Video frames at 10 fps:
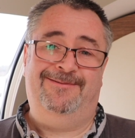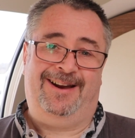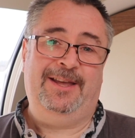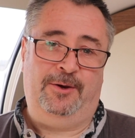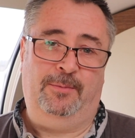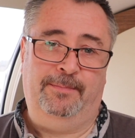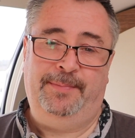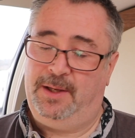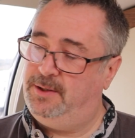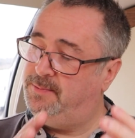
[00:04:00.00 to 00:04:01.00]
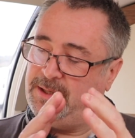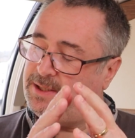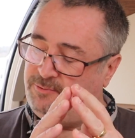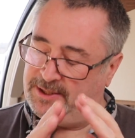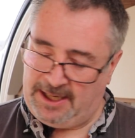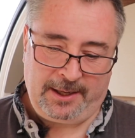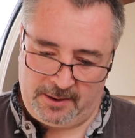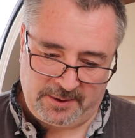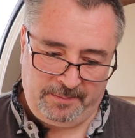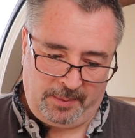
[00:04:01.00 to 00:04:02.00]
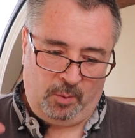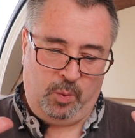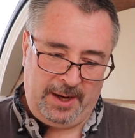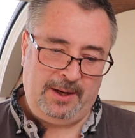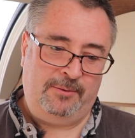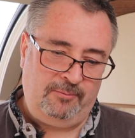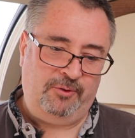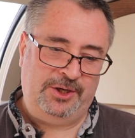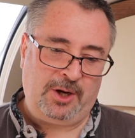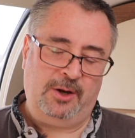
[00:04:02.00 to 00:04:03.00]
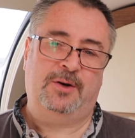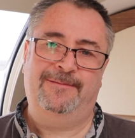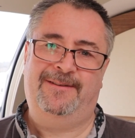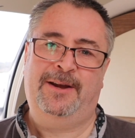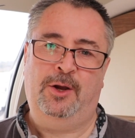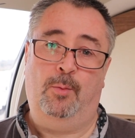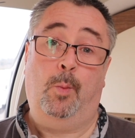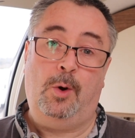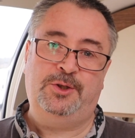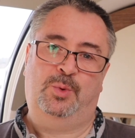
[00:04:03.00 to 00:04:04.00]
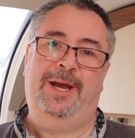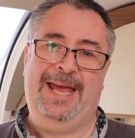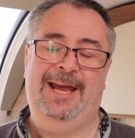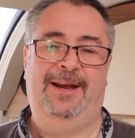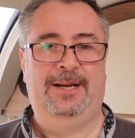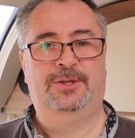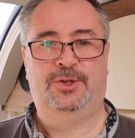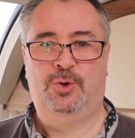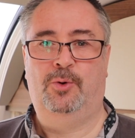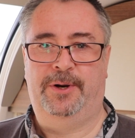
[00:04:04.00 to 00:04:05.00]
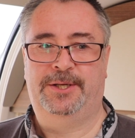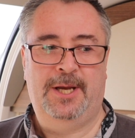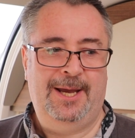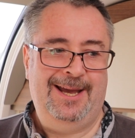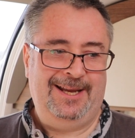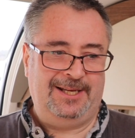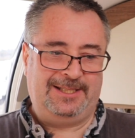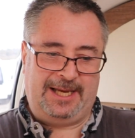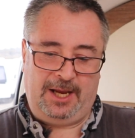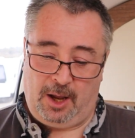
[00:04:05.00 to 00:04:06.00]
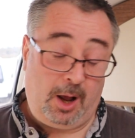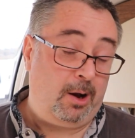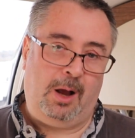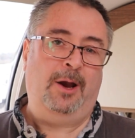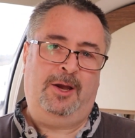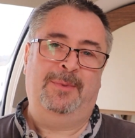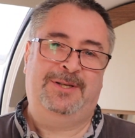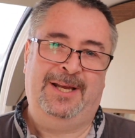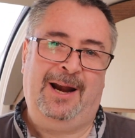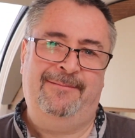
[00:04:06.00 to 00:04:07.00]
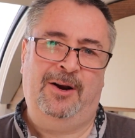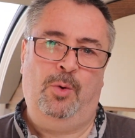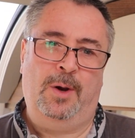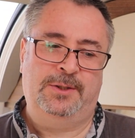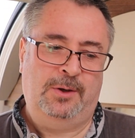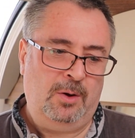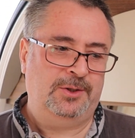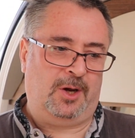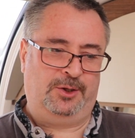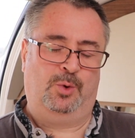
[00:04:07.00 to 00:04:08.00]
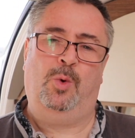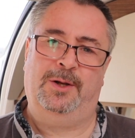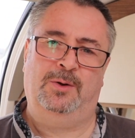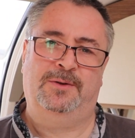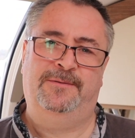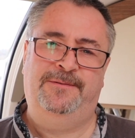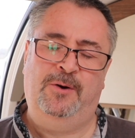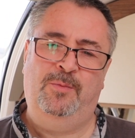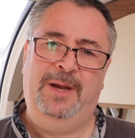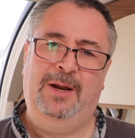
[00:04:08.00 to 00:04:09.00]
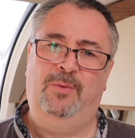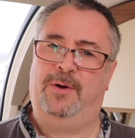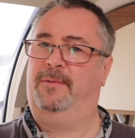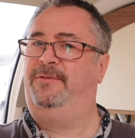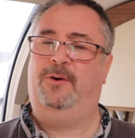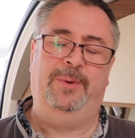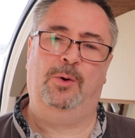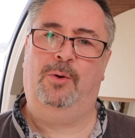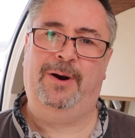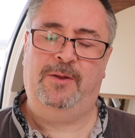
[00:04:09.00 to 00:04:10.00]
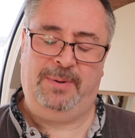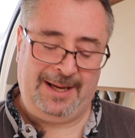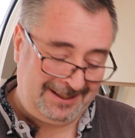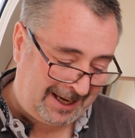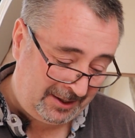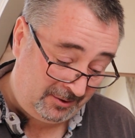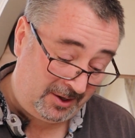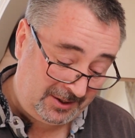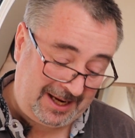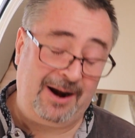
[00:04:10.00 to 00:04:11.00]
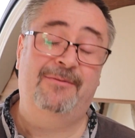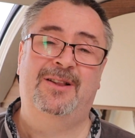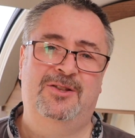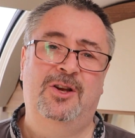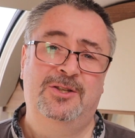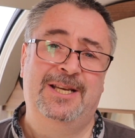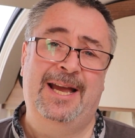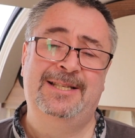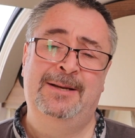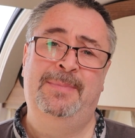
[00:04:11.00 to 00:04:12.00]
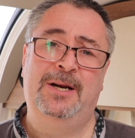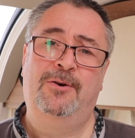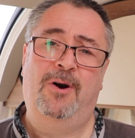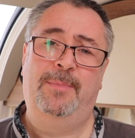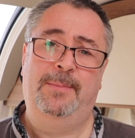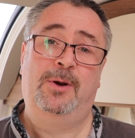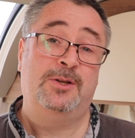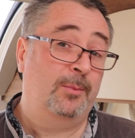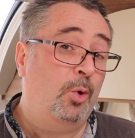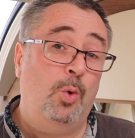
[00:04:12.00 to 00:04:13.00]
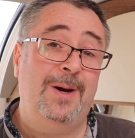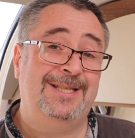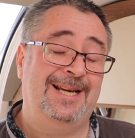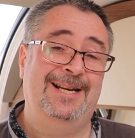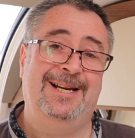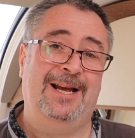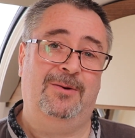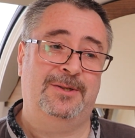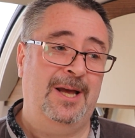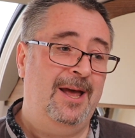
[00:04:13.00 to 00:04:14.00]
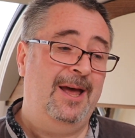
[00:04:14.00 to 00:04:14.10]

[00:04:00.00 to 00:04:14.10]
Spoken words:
vacuum, and this may sound ridiculous, but we can recharge our vacuum whilst we're here in storage. You see, I come into the caravan quite a lot. I do quite a lot of filming. I'm filming all around the place, and this caravan does get a bit grubby because I'm always in and out.